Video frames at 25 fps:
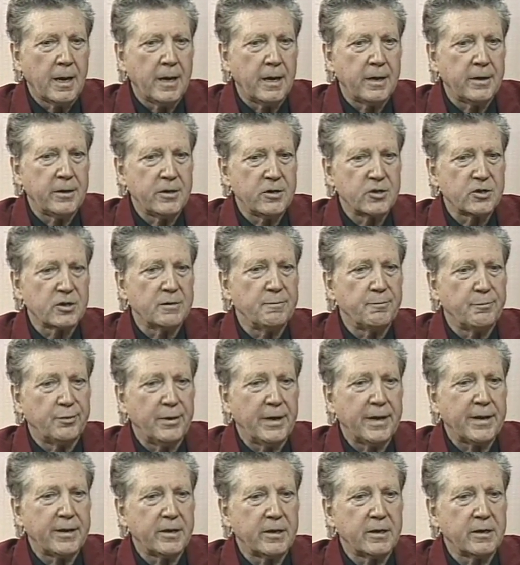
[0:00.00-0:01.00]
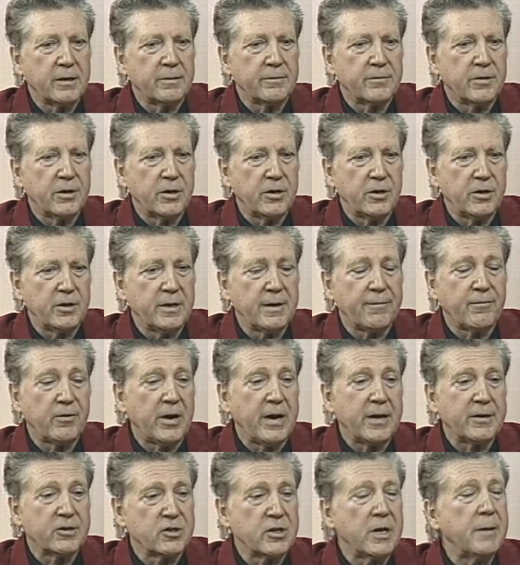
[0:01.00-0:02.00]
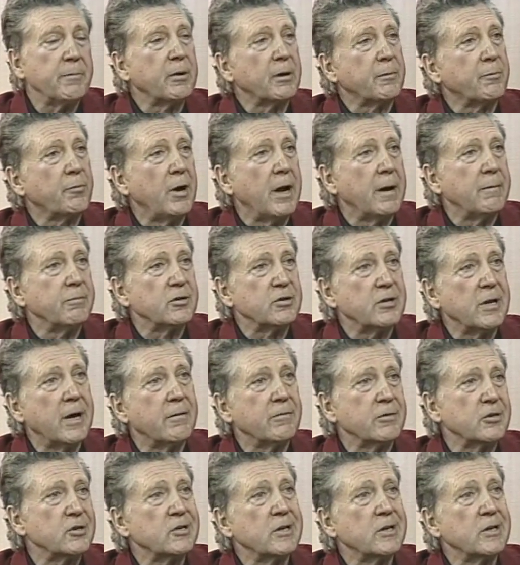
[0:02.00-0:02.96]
And he's complaining that he never had stomach problems, now his